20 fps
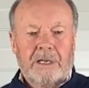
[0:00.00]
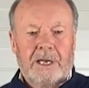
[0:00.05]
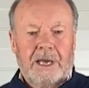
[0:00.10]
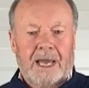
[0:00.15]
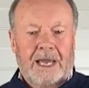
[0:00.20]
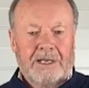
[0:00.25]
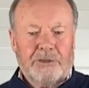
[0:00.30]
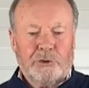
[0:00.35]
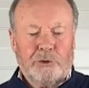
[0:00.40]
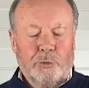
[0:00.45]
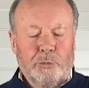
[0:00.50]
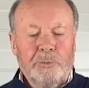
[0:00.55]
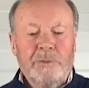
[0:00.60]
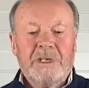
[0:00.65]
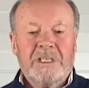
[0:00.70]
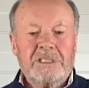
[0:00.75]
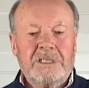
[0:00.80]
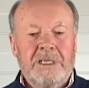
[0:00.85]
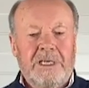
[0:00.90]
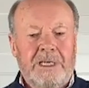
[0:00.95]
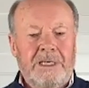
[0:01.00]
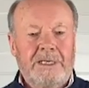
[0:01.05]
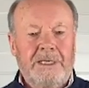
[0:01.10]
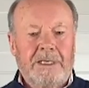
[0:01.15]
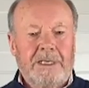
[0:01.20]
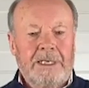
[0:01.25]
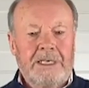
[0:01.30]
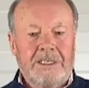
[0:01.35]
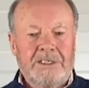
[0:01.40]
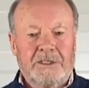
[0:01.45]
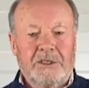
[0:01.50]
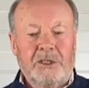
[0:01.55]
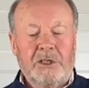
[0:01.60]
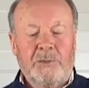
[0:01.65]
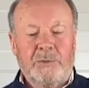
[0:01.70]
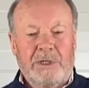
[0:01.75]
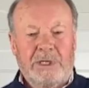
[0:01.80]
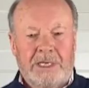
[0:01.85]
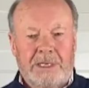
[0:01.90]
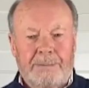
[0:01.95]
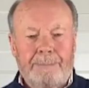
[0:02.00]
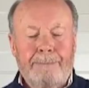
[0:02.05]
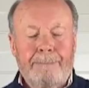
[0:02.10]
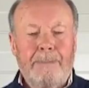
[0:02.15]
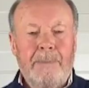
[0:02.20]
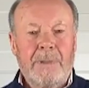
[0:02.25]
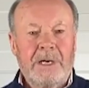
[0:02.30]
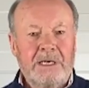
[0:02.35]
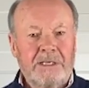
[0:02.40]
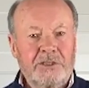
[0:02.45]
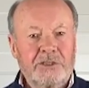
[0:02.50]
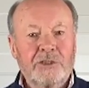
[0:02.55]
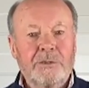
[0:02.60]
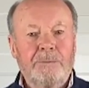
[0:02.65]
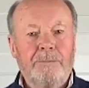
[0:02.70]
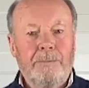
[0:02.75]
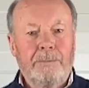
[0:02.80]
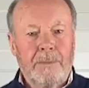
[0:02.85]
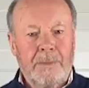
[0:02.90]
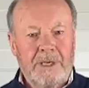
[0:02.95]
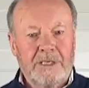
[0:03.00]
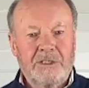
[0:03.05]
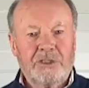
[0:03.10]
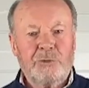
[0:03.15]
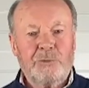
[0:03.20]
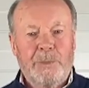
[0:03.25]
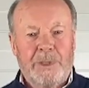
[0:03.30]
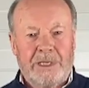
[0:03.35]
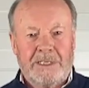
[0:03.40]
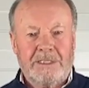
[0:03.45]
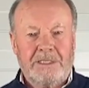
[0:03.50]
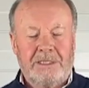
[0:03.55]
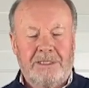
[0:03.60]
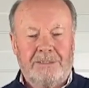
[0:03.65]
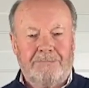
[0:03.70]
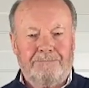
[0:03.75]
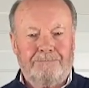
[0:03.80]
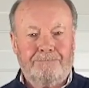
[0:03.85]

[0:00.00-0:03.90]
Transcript: and your miss hit is going to be much, much better.